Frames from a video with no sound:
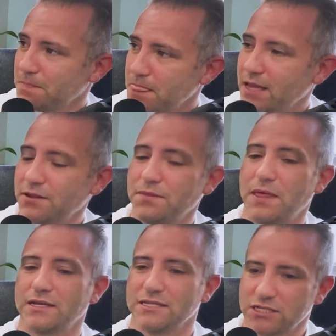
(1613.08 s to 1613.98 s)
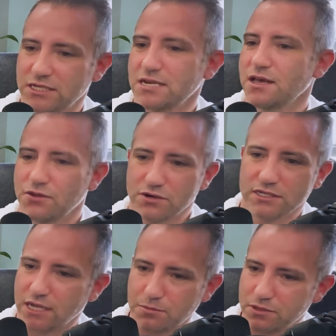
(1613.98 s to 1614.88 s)
And that's just another
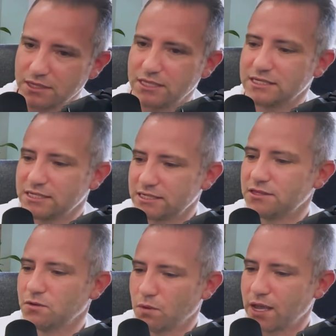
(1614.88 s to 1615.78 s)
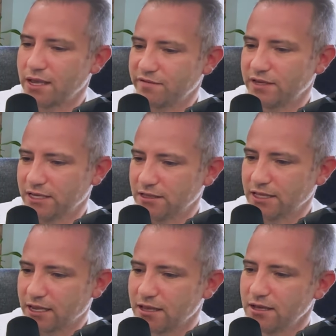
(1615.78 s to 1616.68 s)
example that this is in the way of
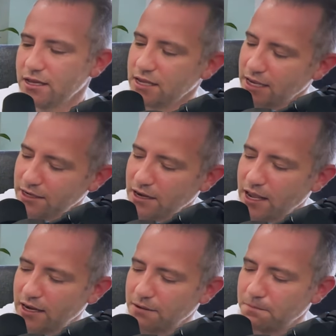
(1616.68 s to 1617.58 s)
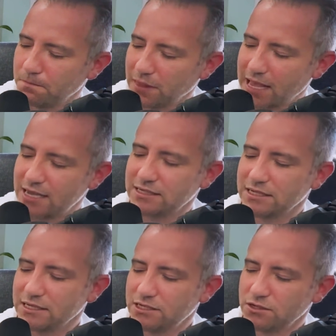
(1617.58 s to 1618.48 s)
healing. Yeah. And and
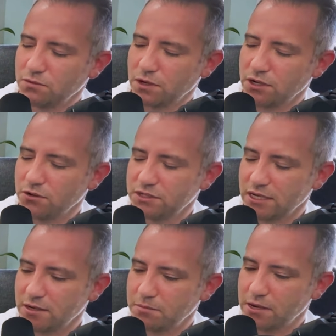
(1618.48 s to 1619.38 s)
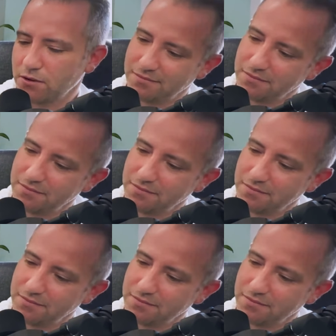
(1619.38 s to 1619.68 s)
lastly, to what you said about.